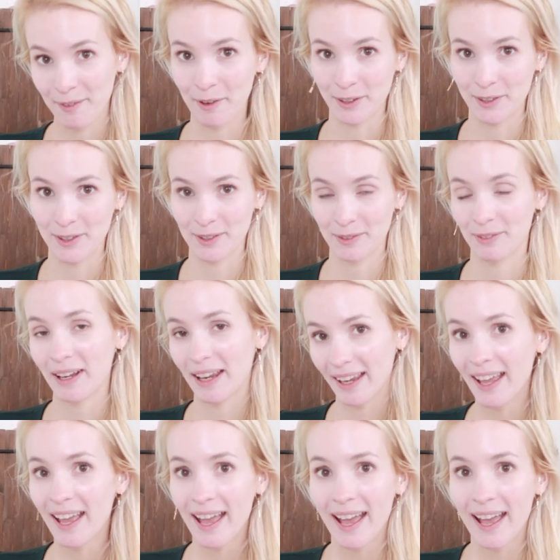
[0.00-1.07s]
in was well,
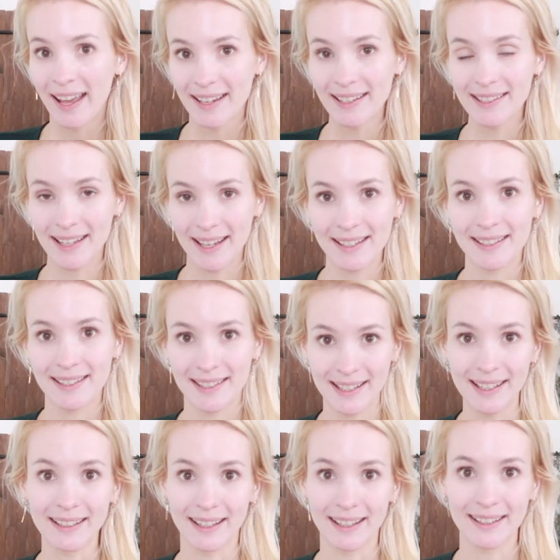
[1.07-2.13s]
like he stayed
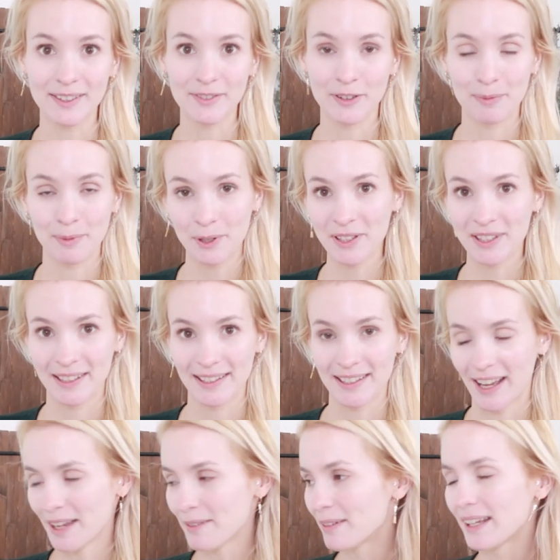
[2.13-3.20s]
seated for most of the
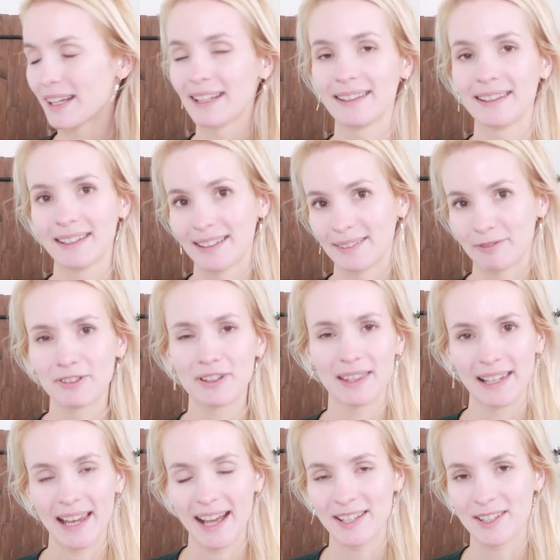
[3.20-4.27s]
time. Like in the, with
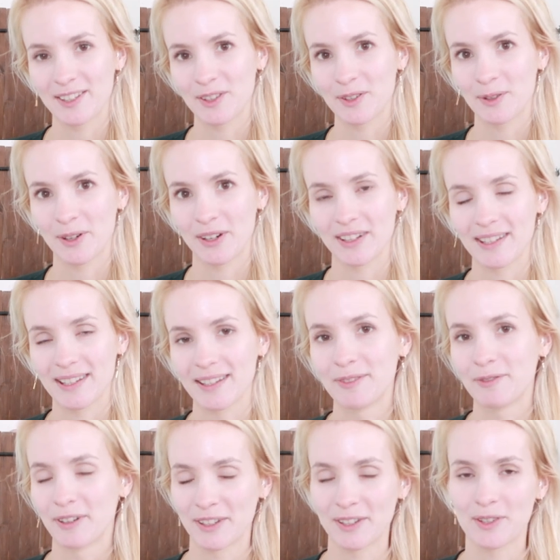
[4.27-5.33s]
the last the he
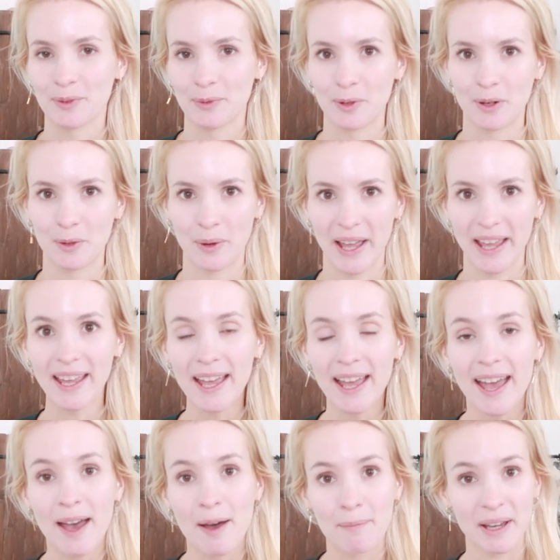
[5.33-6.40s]
wanted to walk away.
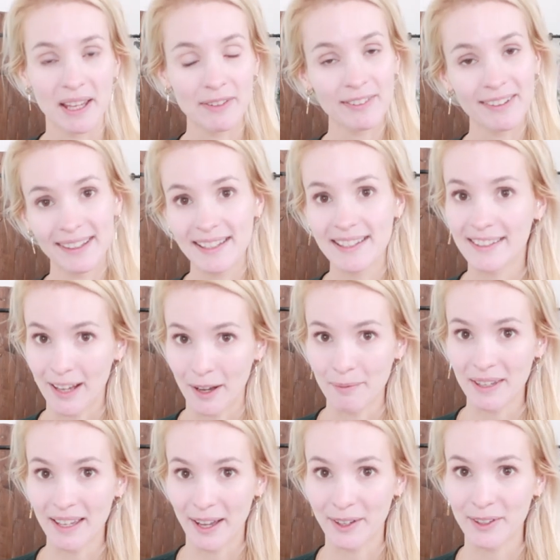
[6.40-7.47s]
But even on his
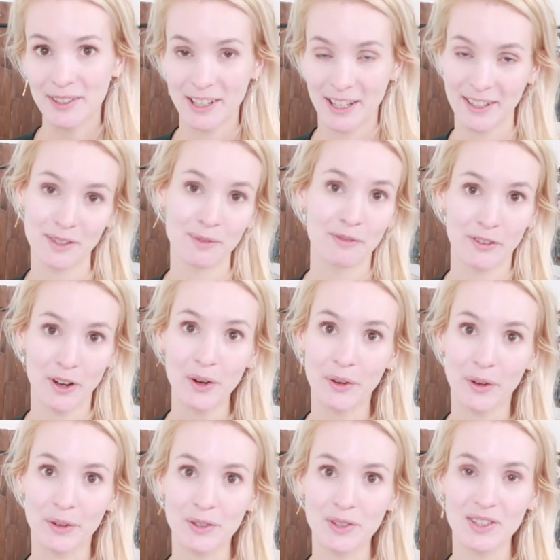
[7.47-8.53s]
tummy, I could take some
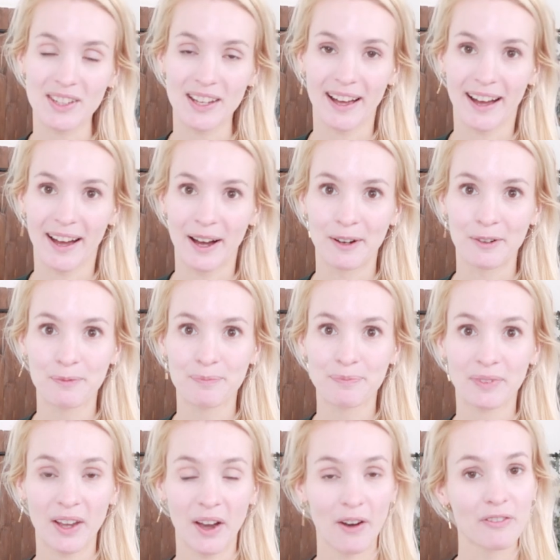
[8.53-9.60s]
photos
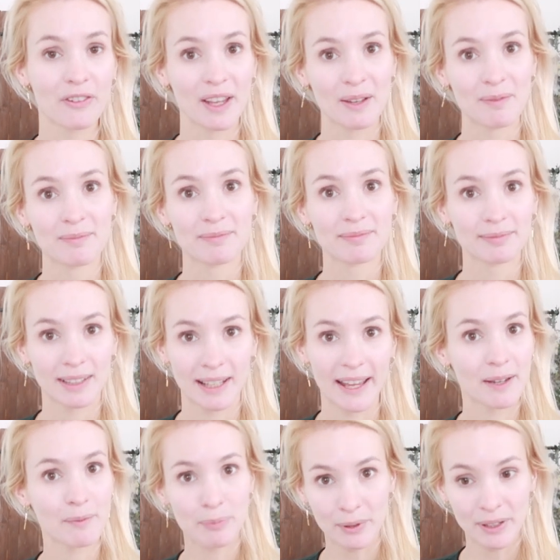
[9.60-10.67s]
um, of him
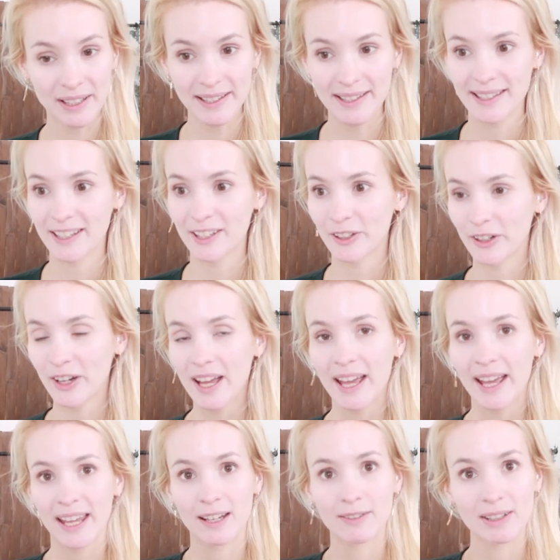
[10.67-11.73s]
lying pretty still.
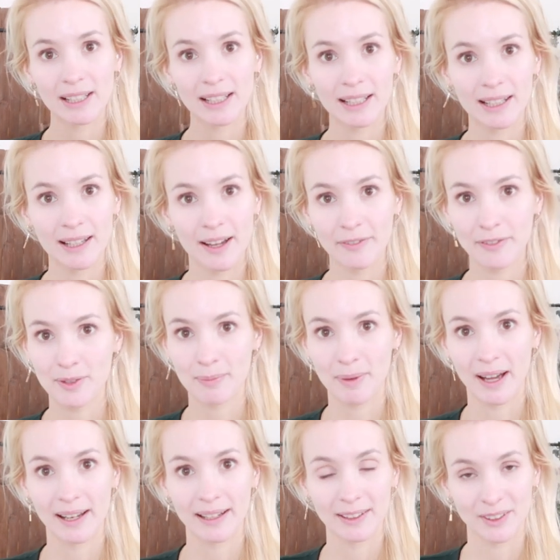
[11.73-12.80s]
He really loved
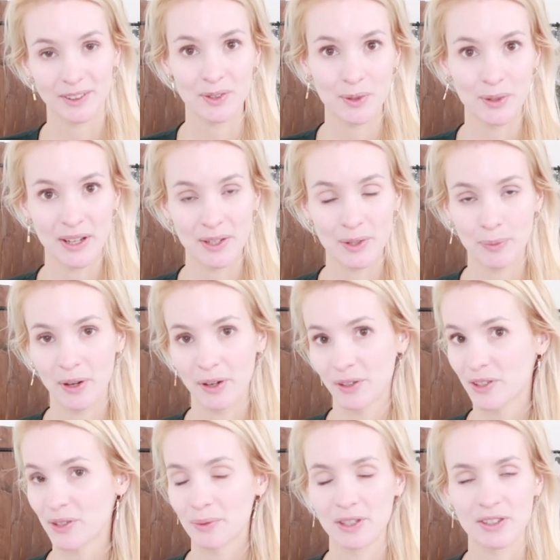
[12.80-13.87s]
my little toy as well. So